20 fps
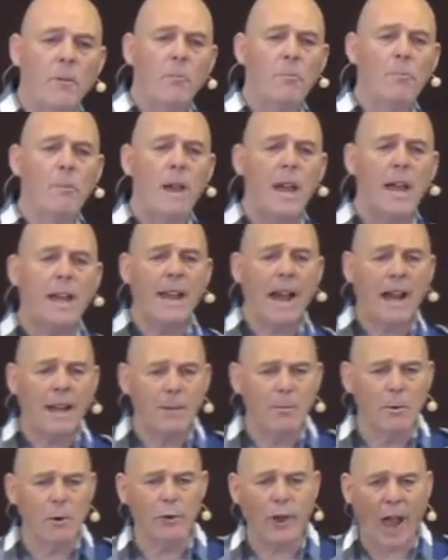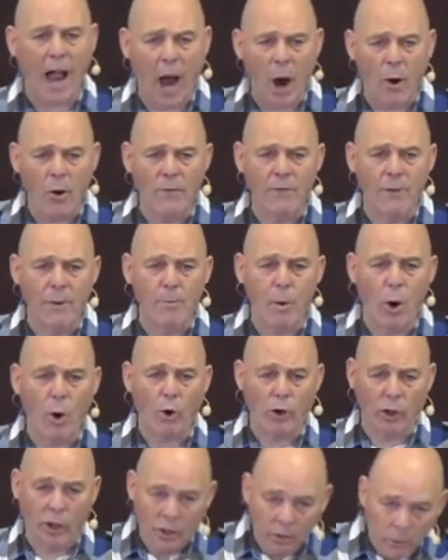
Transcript: made animals out of the muck,